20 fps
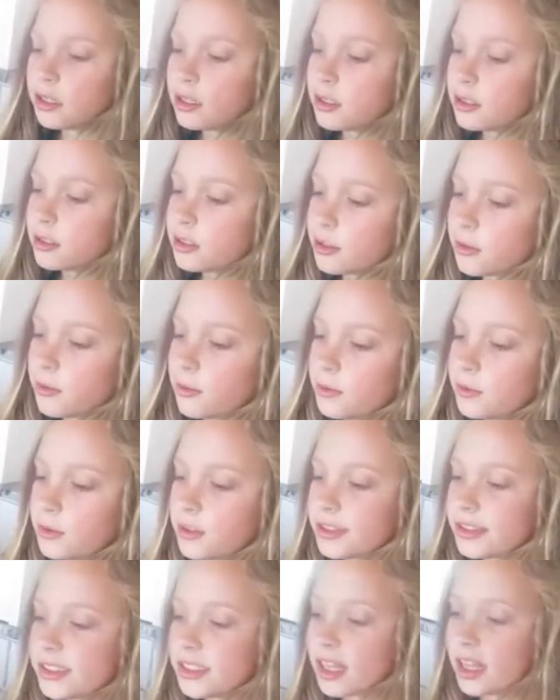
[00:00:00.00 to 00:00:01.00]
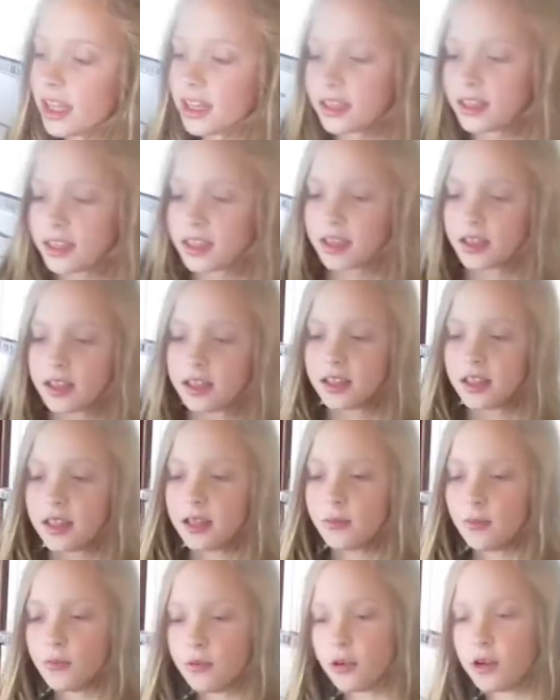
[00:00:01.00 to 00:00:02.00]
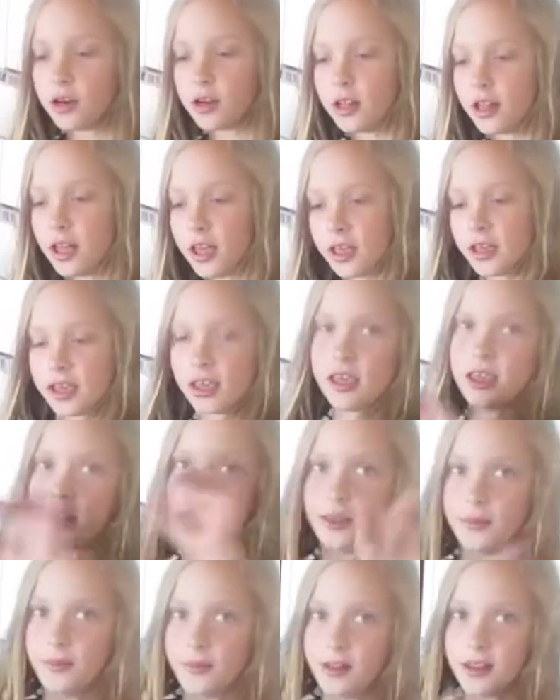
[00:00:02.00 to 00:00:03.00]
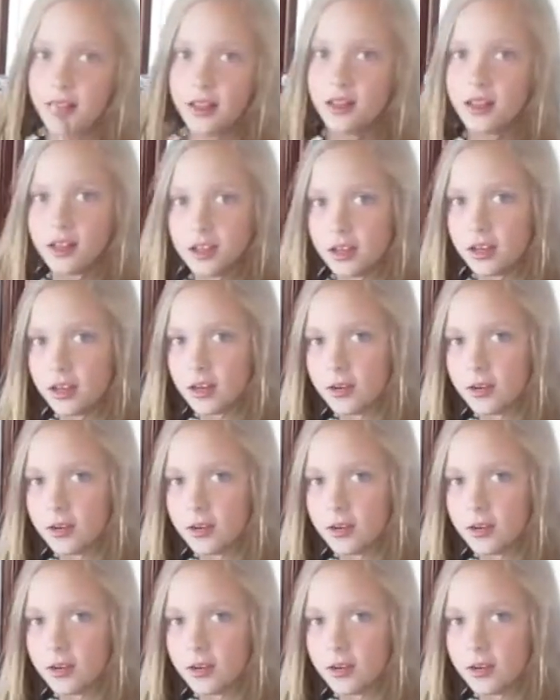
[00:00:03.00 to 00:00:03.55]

So should I get more like in the middle or?